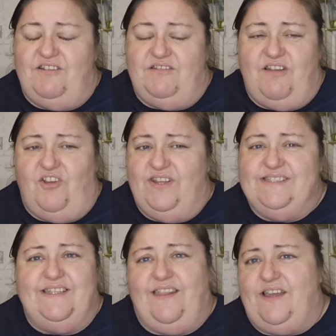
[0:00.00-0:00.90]
And
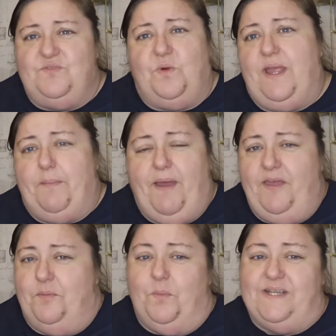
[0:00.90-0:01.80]
honestly, that is why I
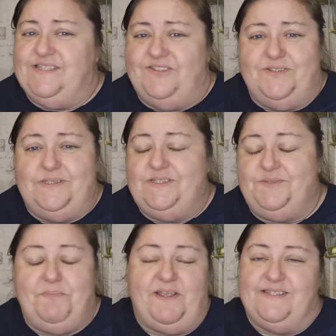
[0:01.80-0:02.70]
buy them presents,
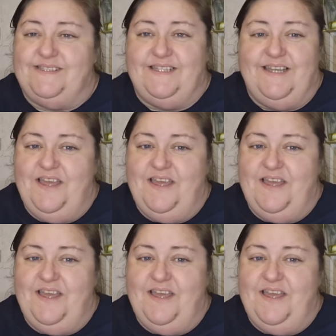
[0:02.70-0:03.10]
because